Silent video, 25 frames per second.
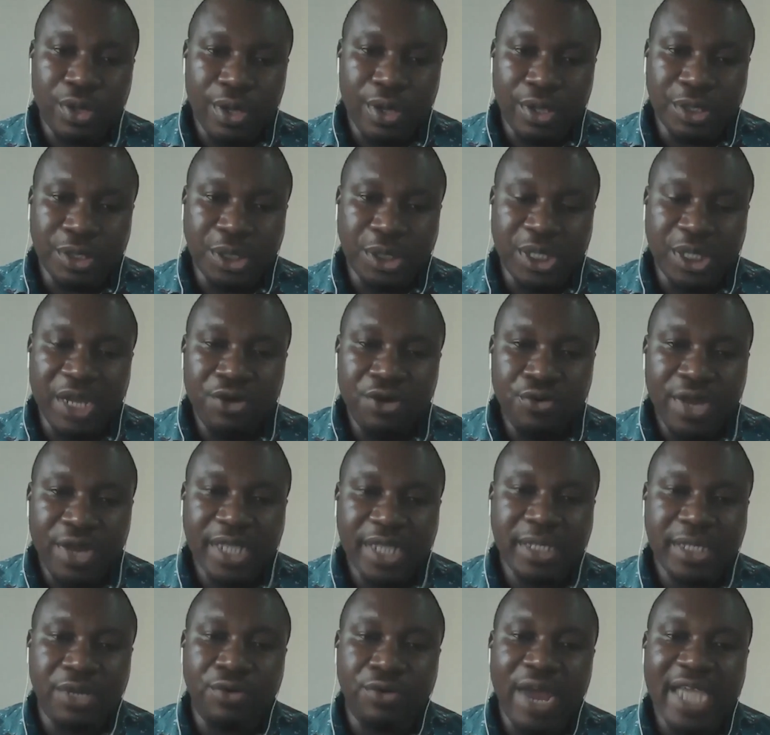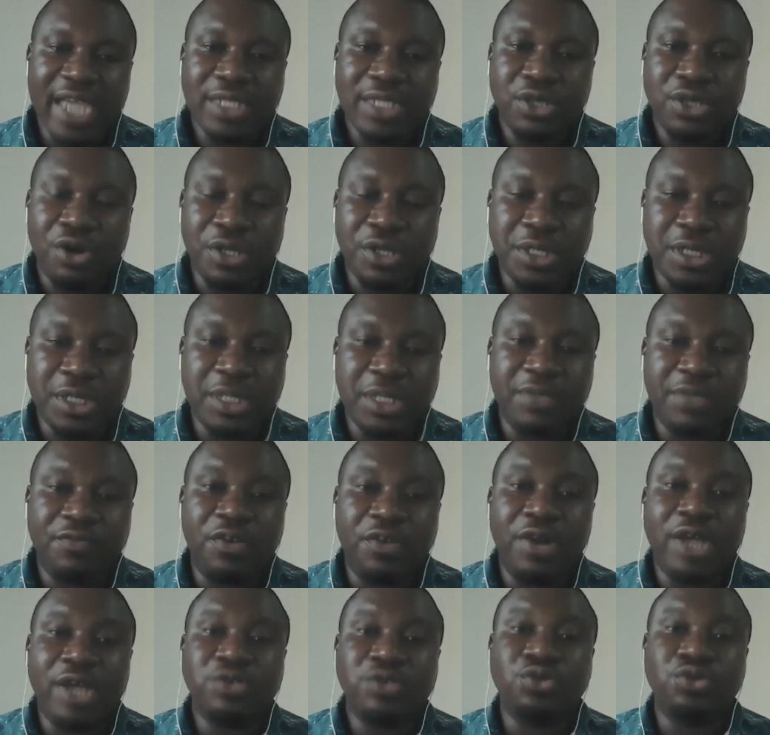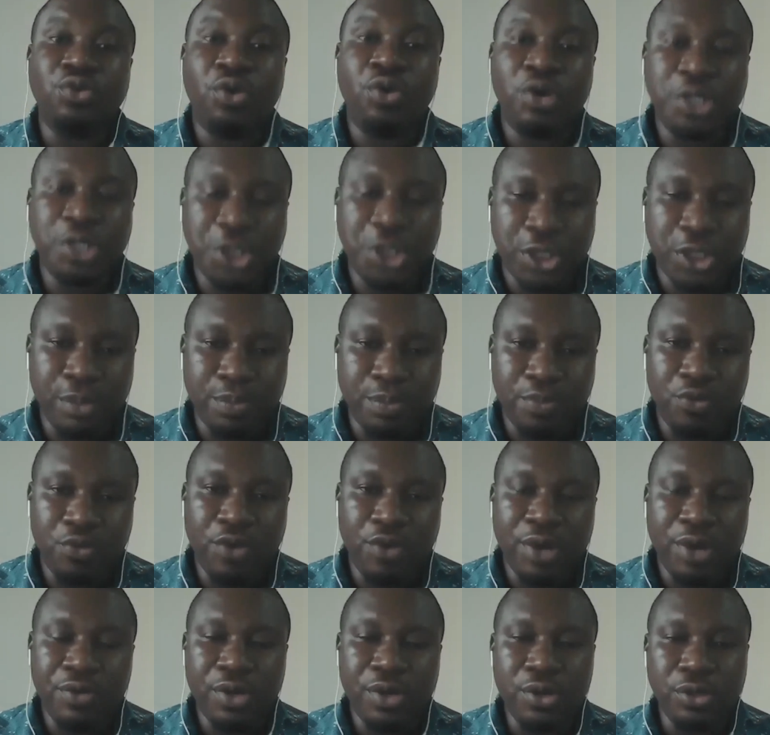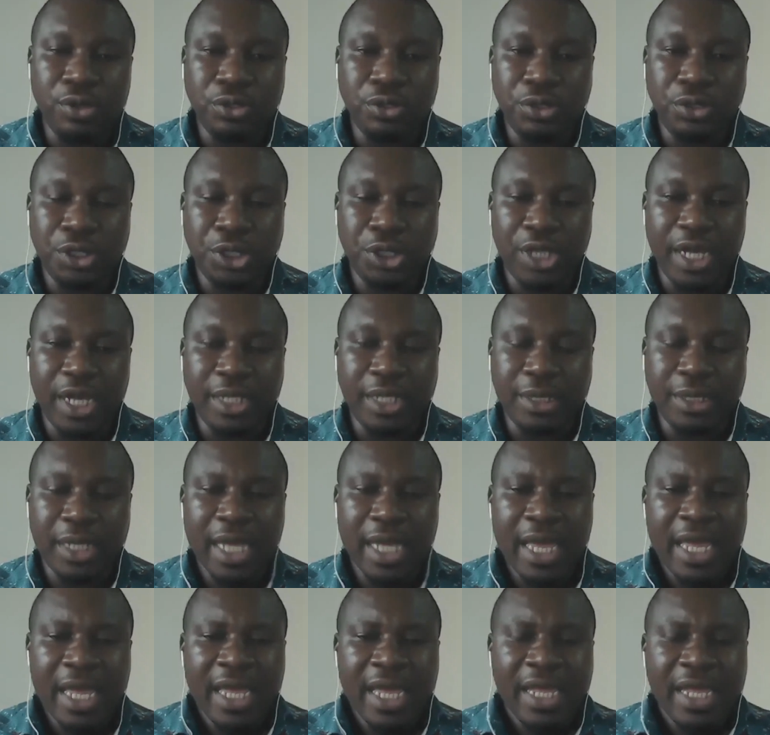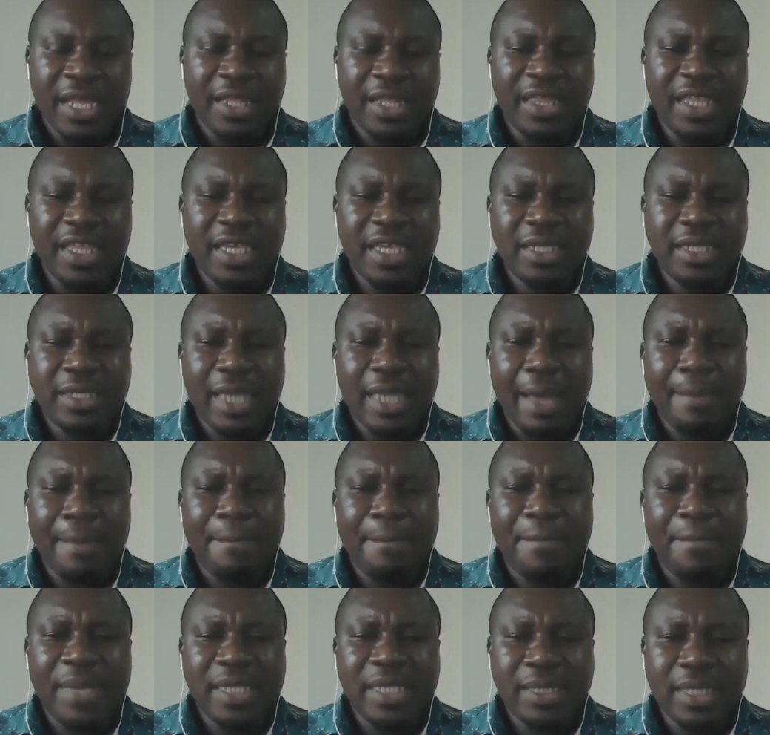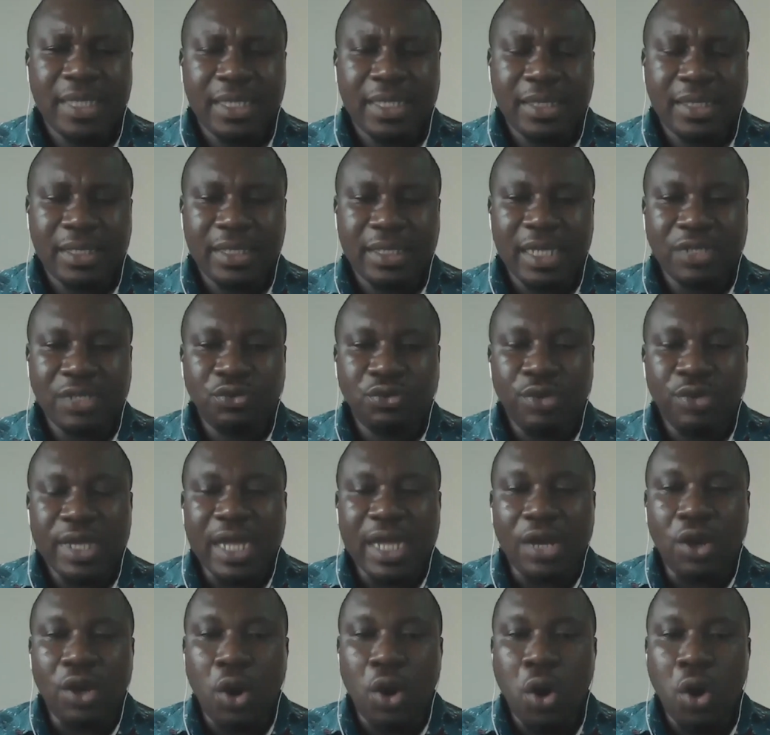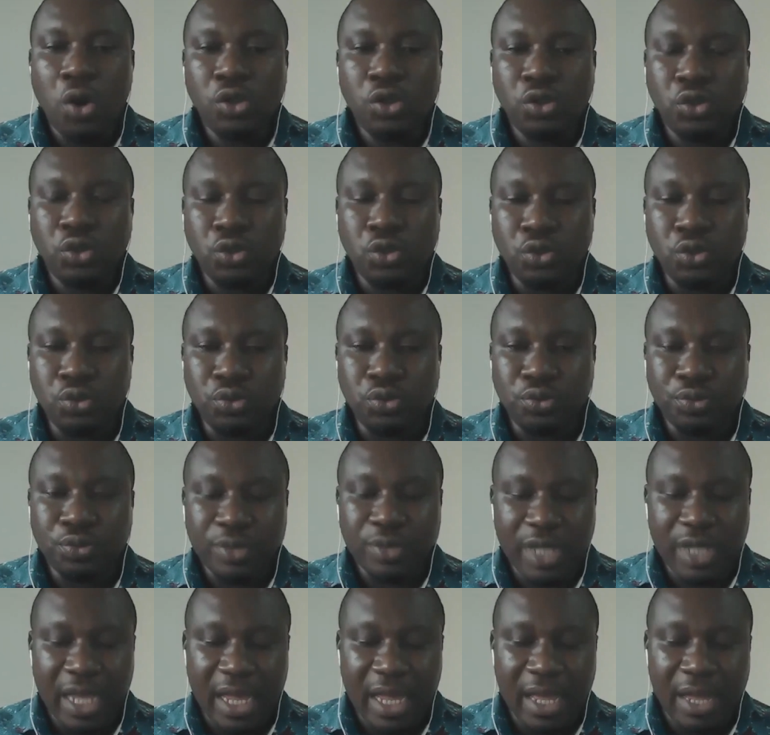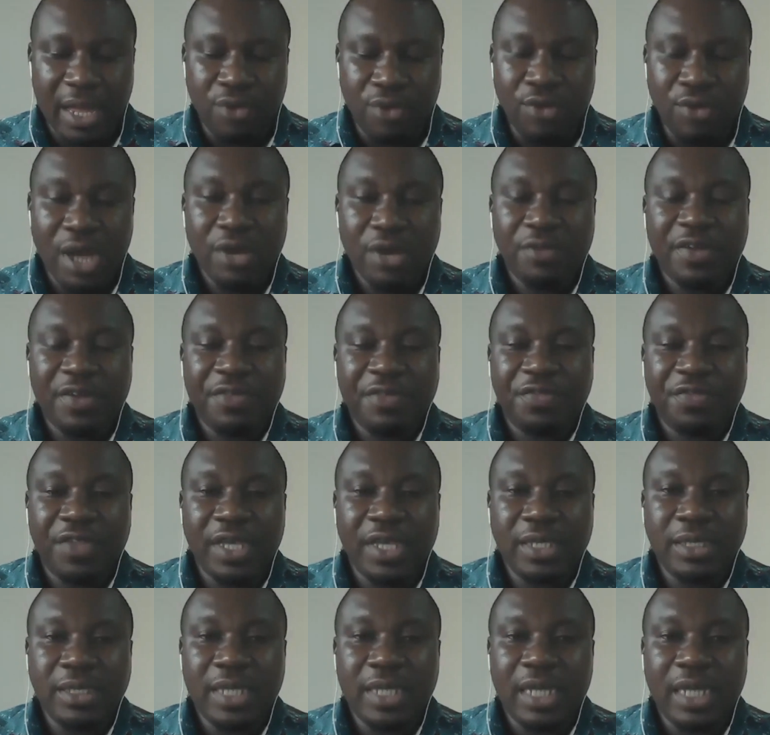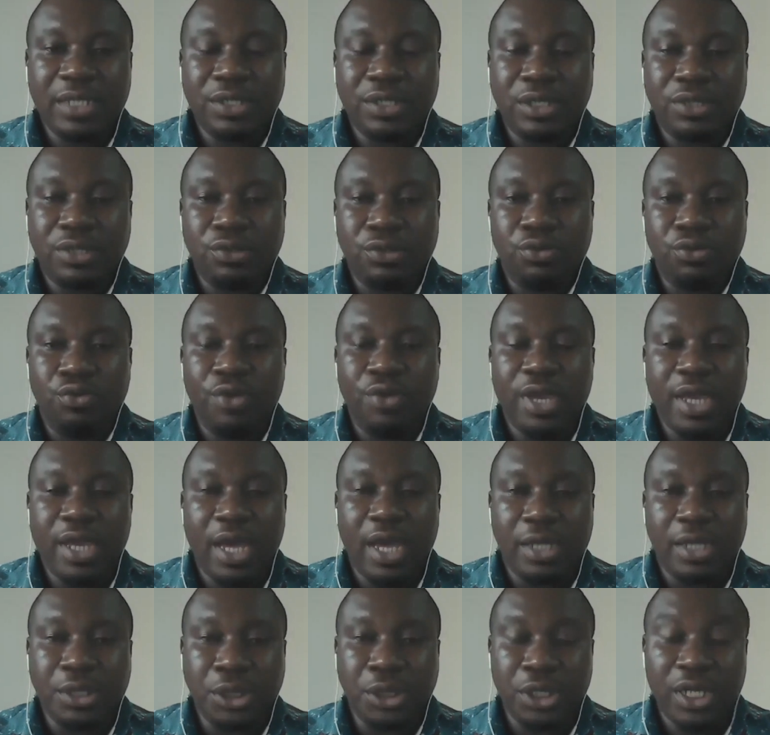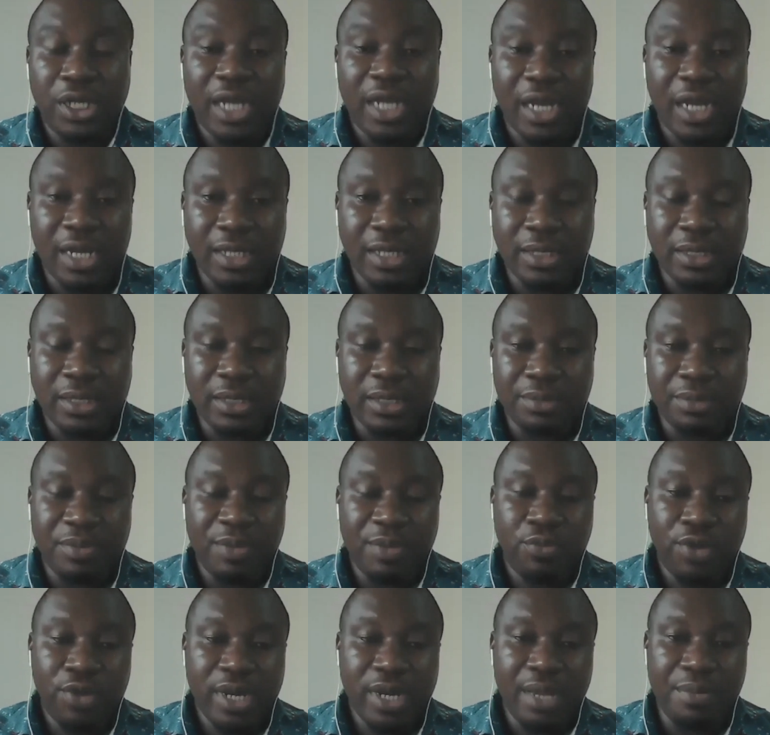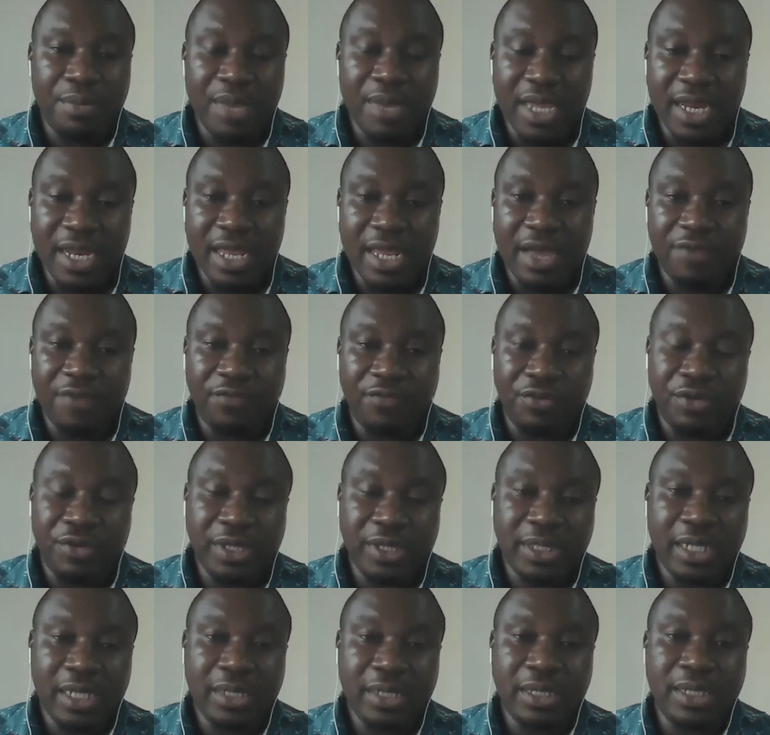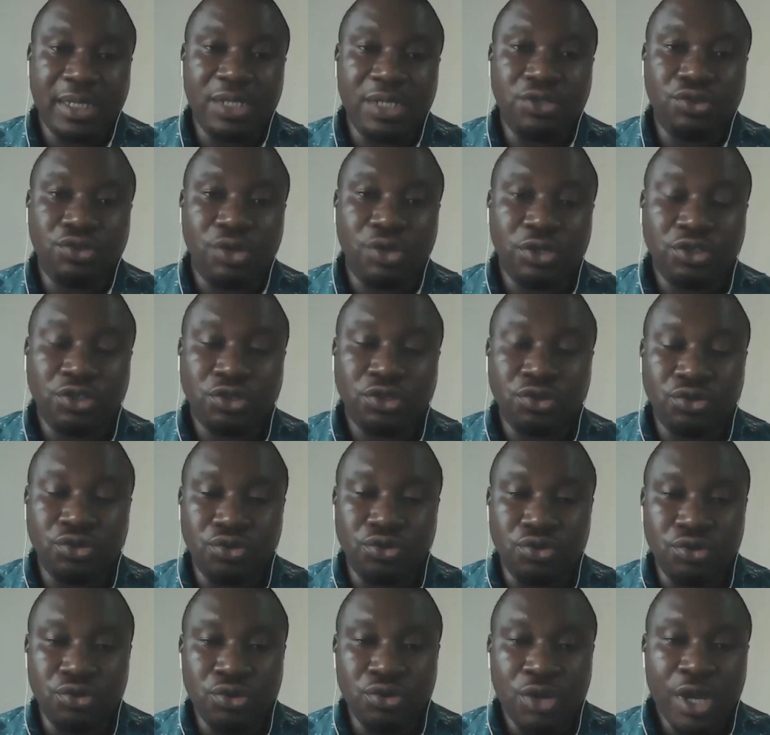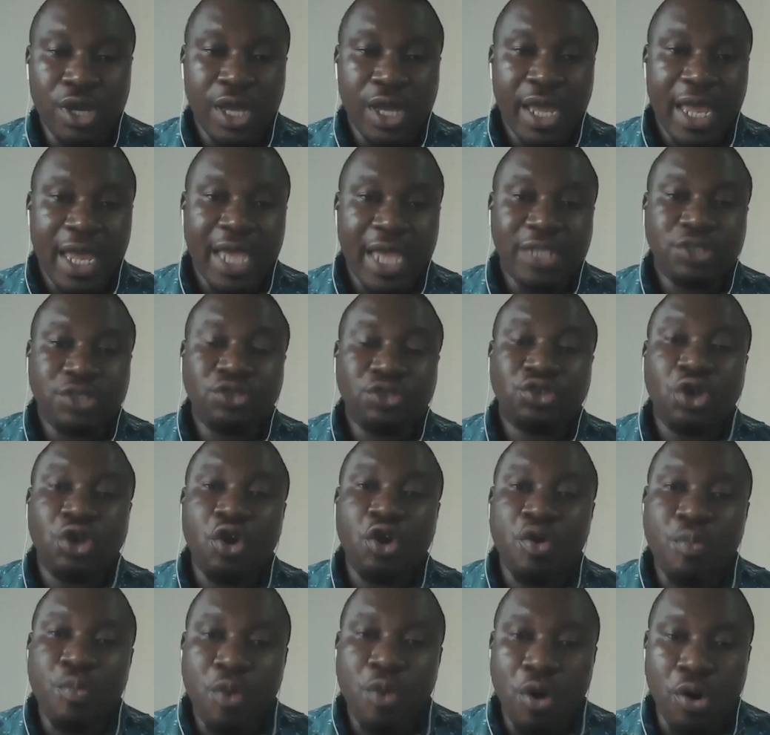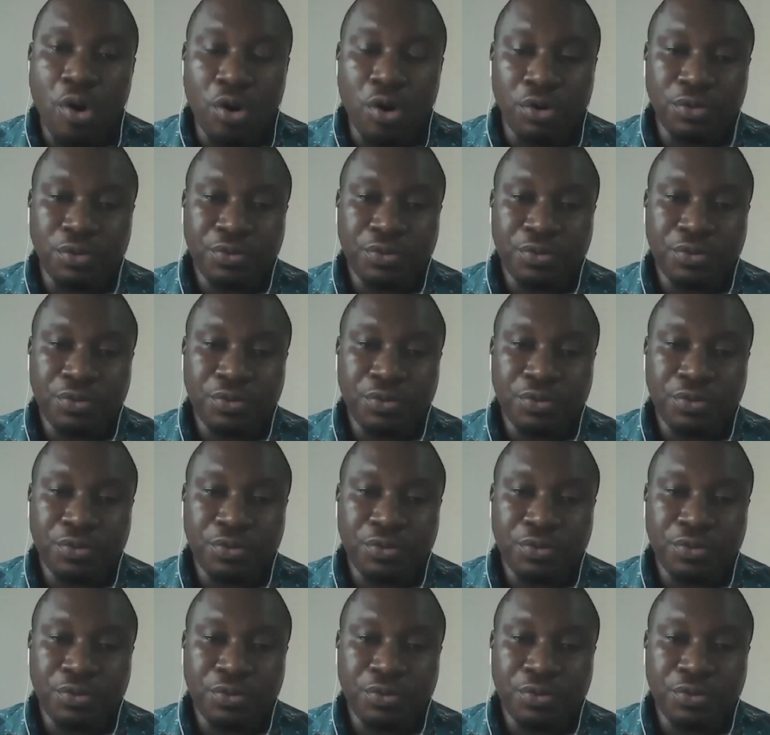generate the right oxygen for us to worship when we go to church. These are basics that we can all do. And one of the things that we as journalists, people in the media, for instance, need to also do is to talk more